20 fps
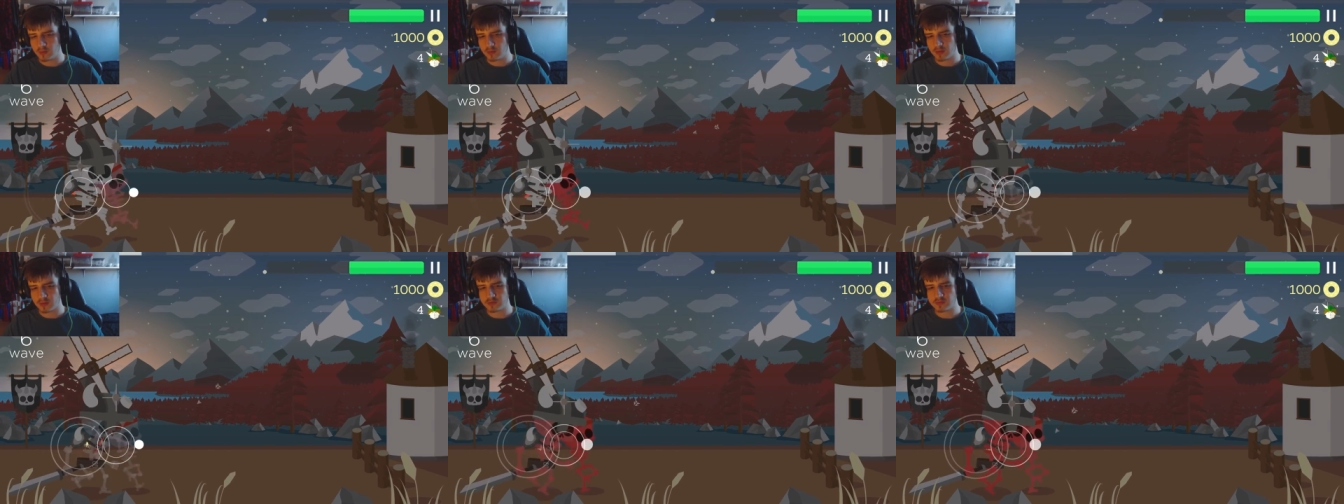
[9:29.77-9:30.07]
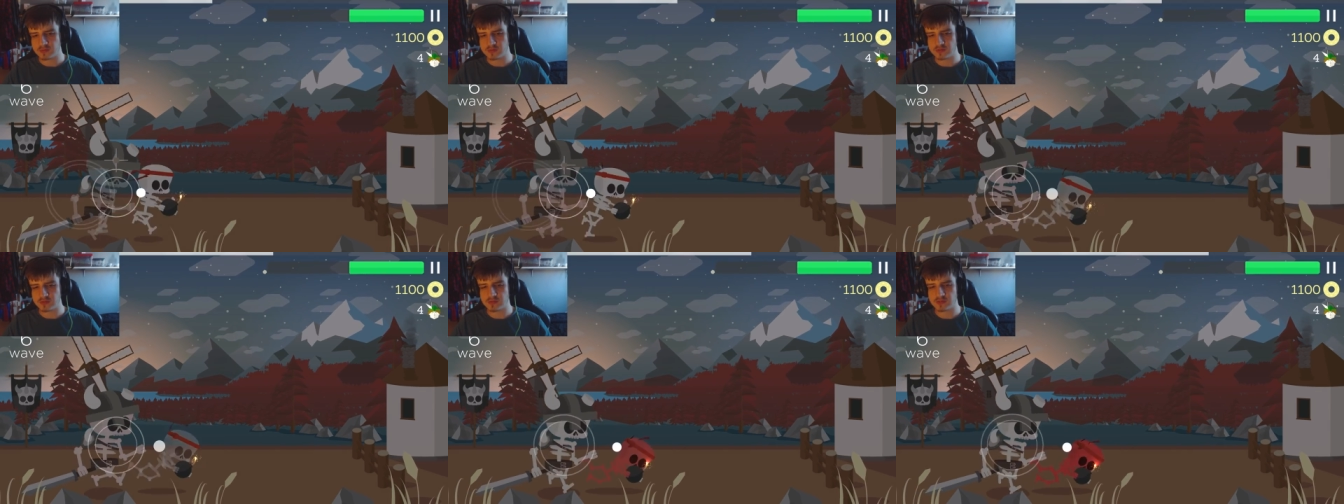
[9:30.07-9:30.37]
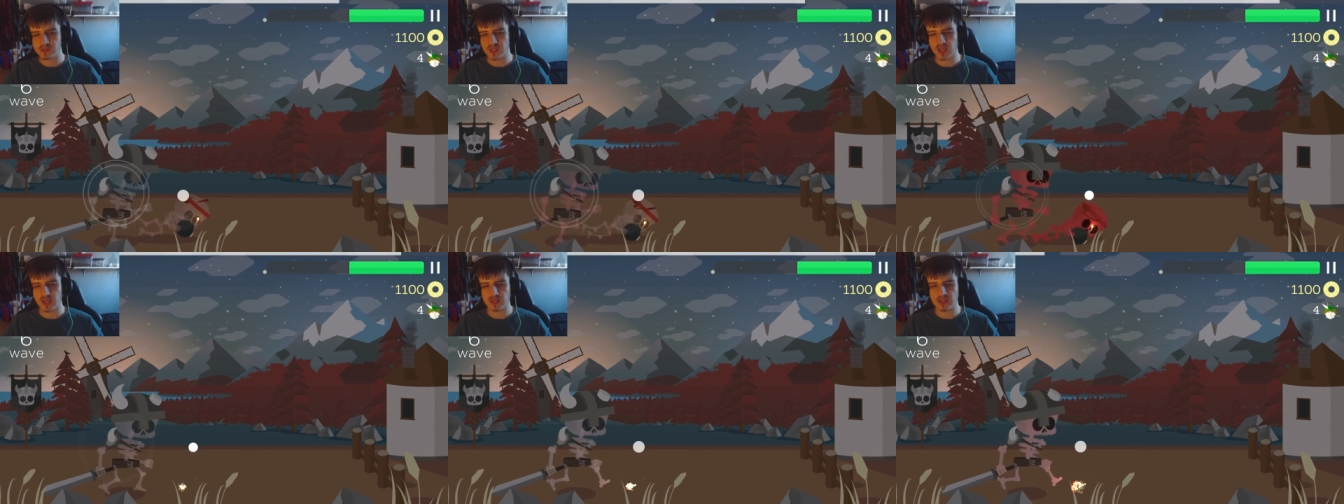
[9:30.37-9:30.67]
That's
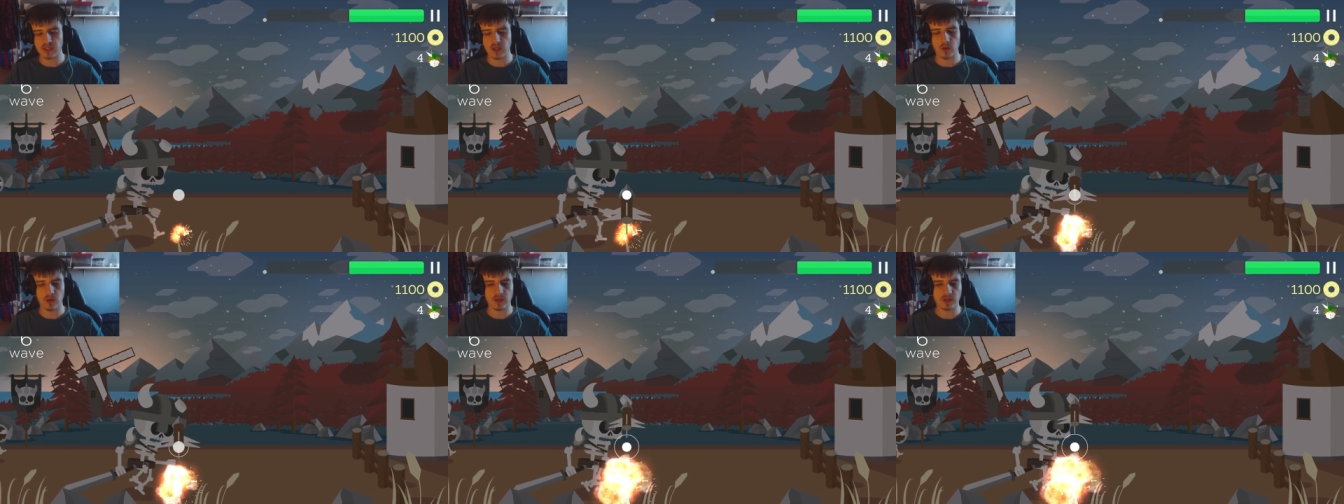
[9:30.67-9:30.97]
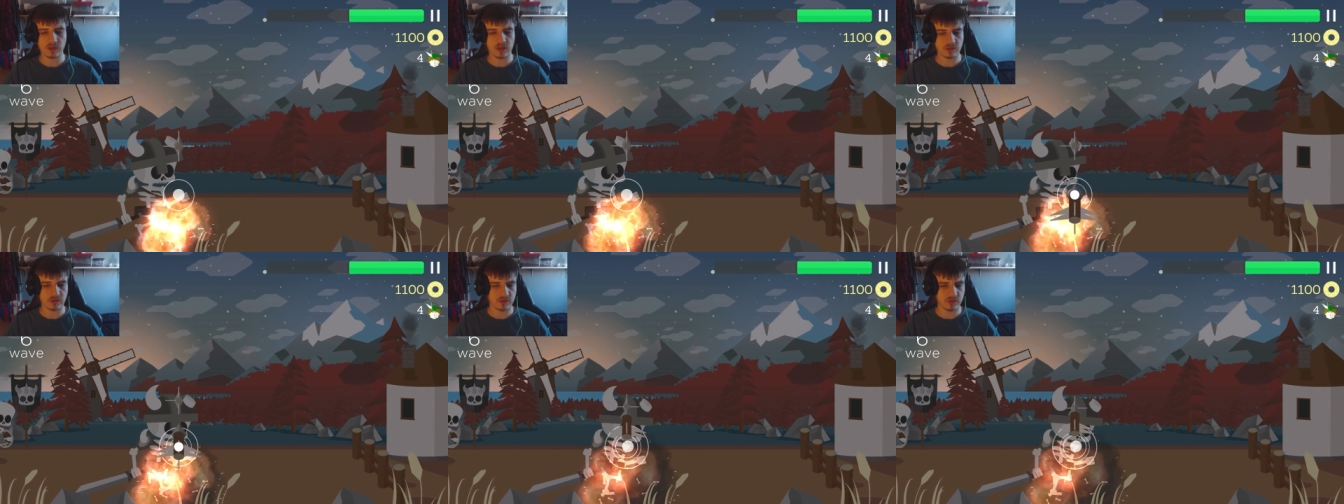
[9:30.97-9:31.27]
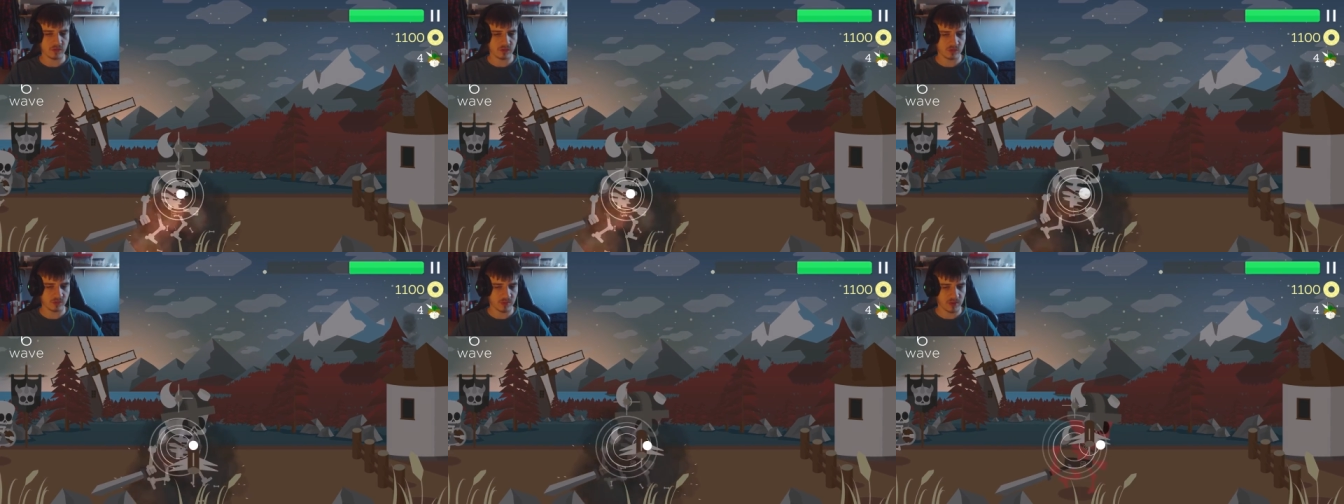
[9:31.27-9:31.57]
insane. No, he doesn't
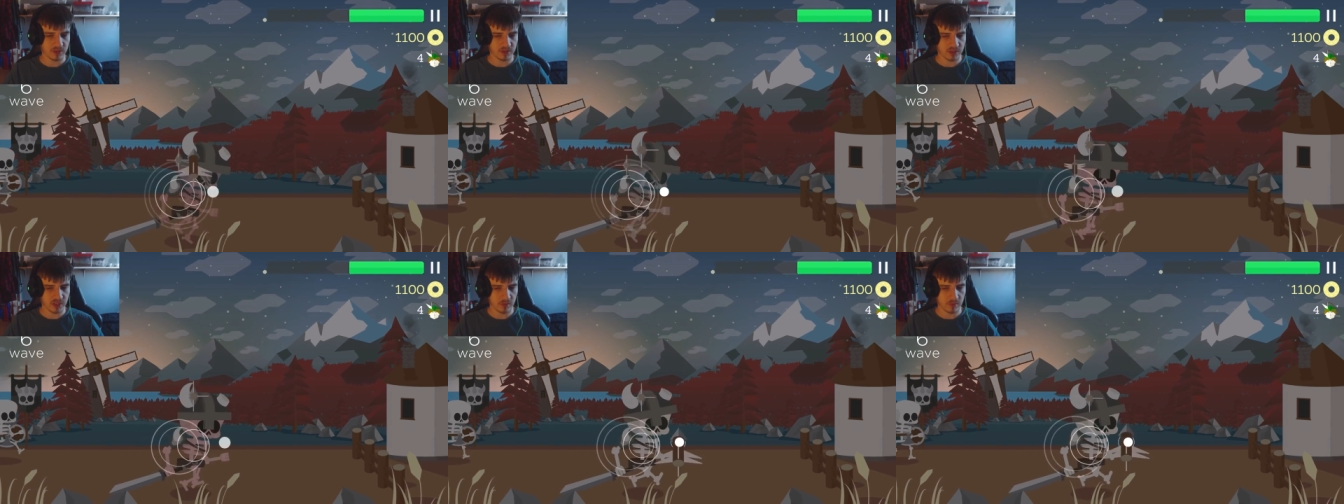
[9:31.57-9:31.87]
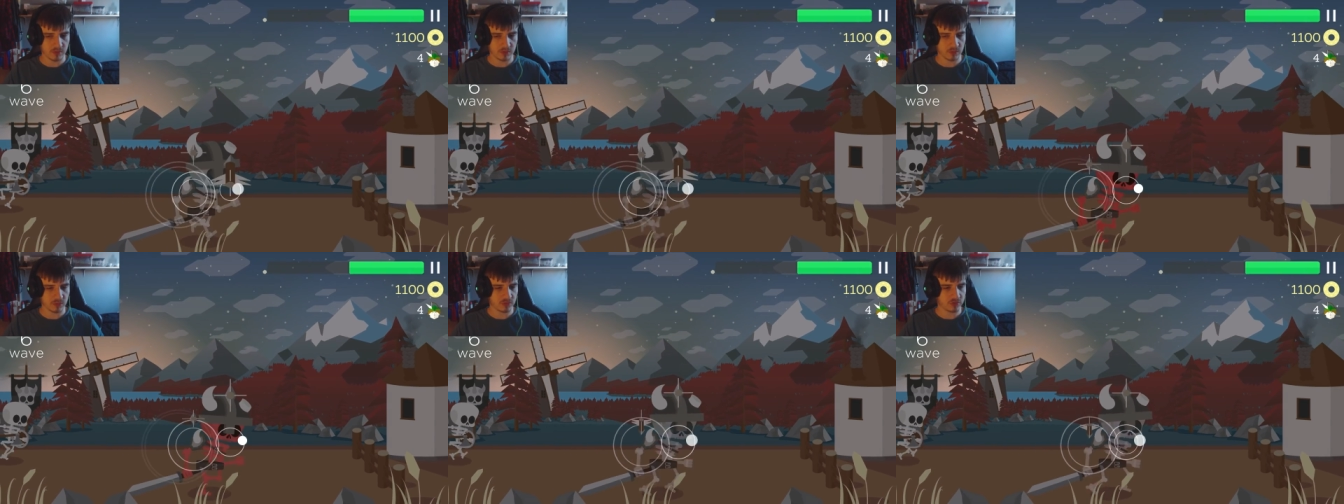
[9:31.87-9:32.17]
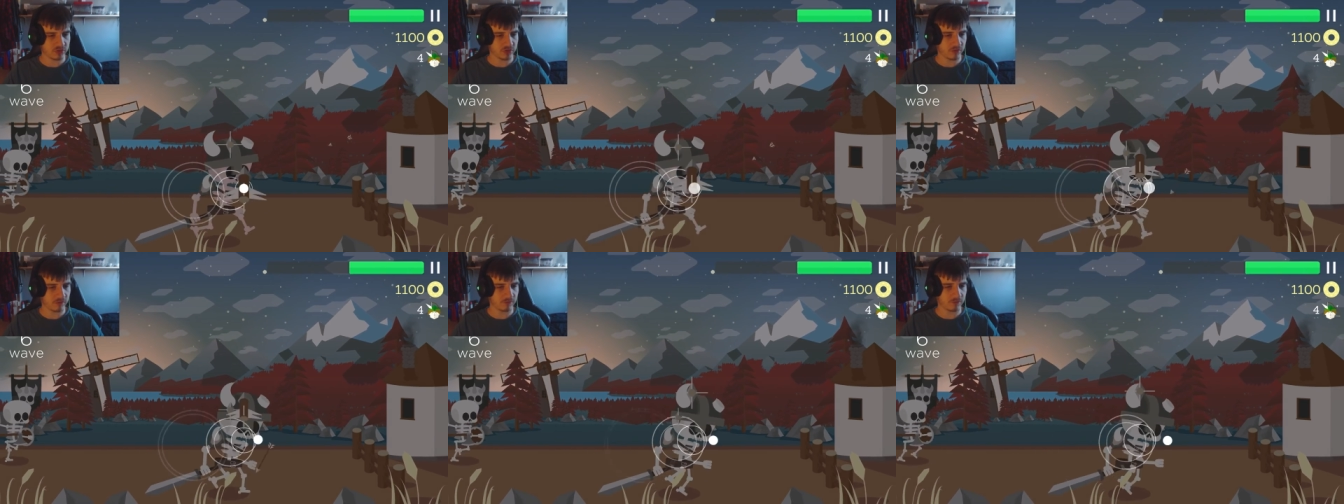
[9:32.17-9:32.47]
do splash damage, which
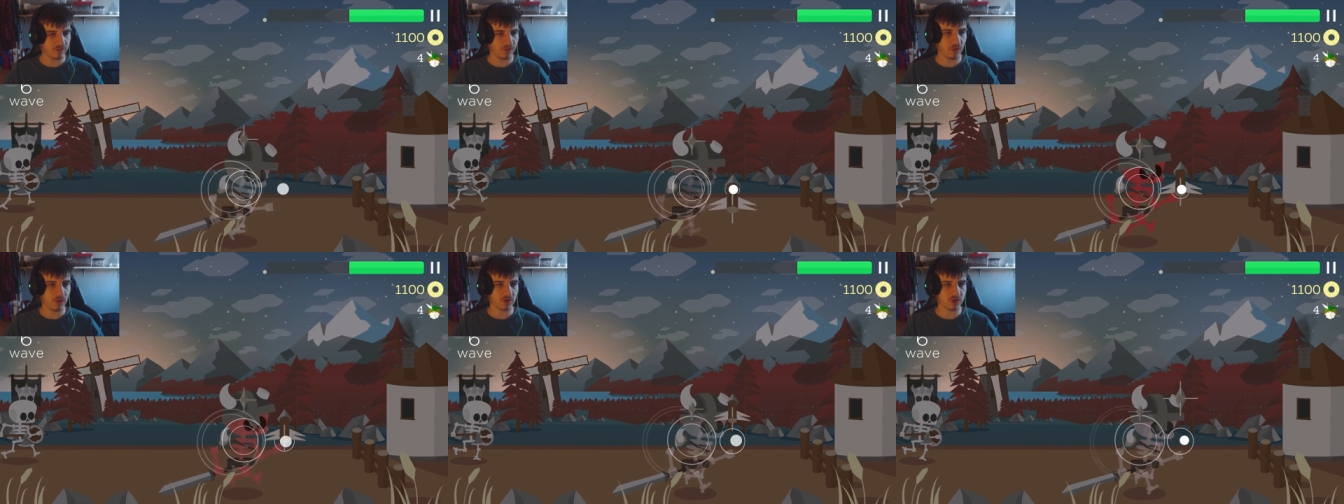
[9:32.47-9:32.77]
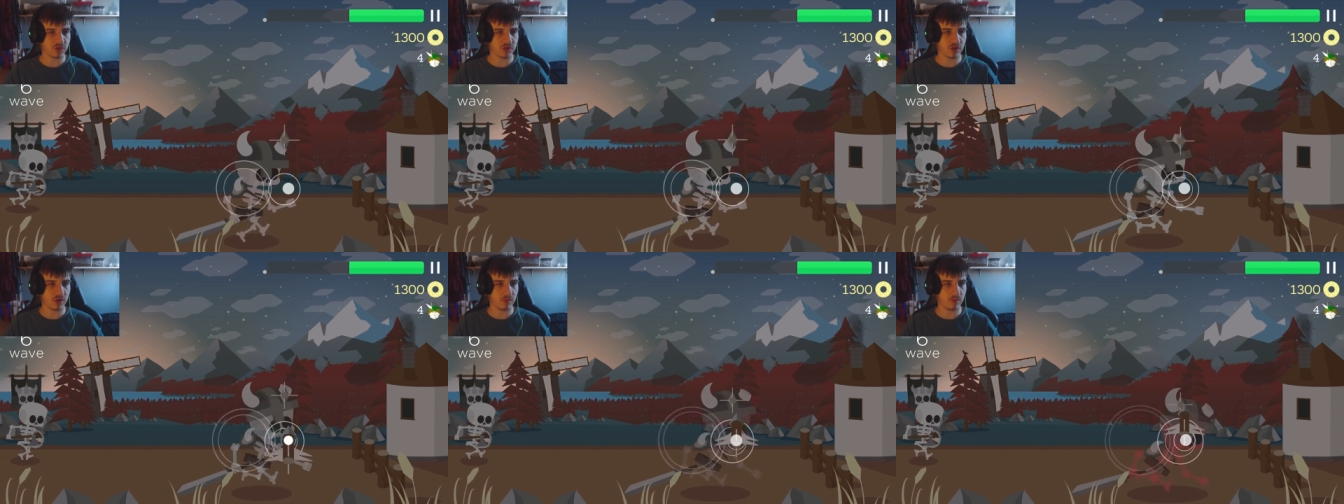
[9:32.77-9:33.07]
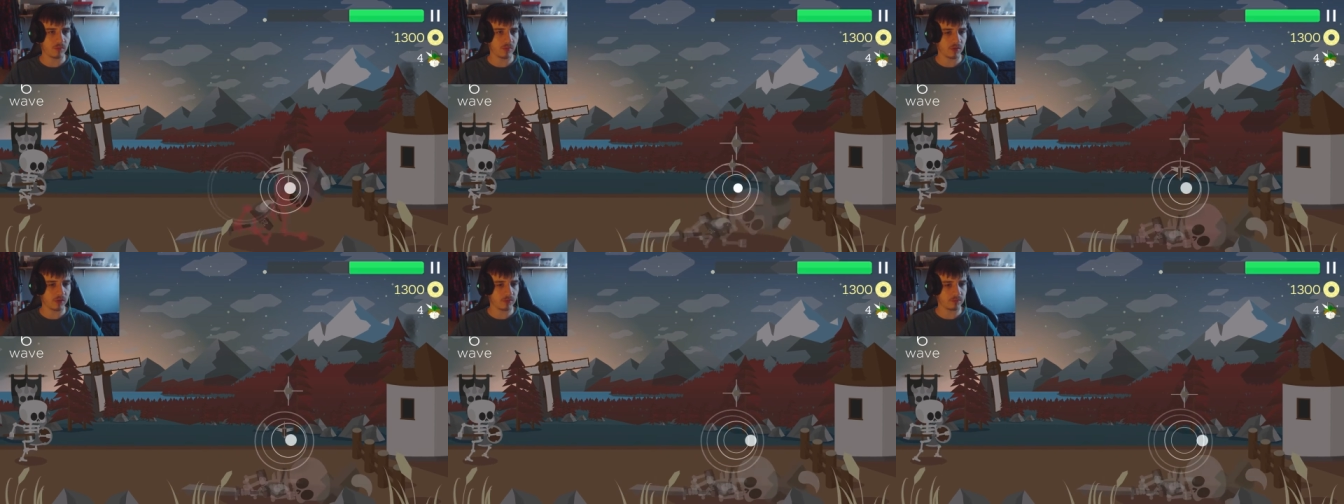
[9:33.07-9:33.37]
is unfortunate,
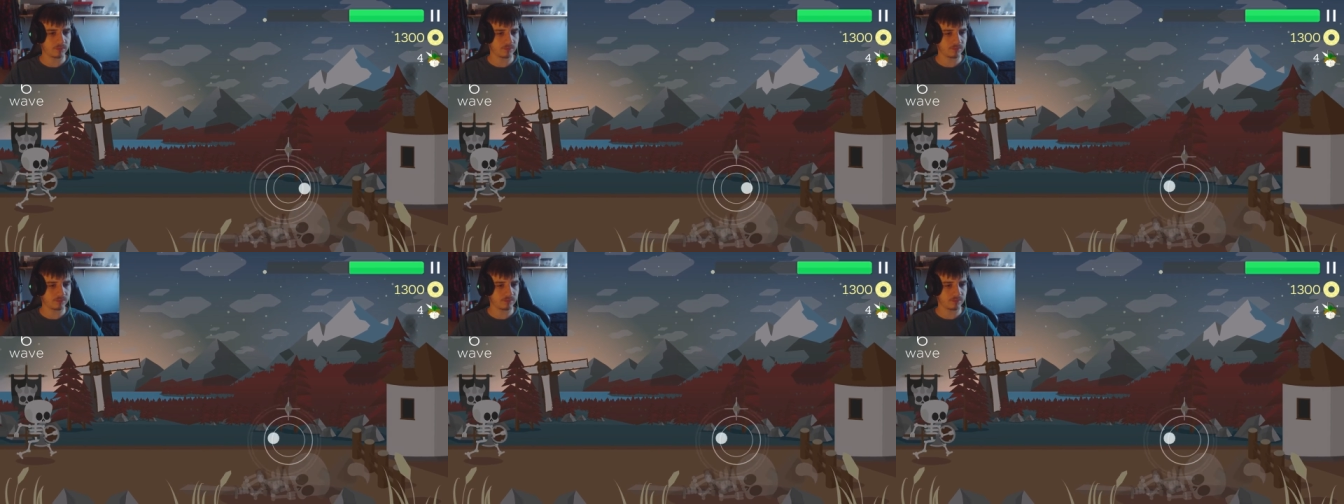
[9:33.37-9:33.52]
but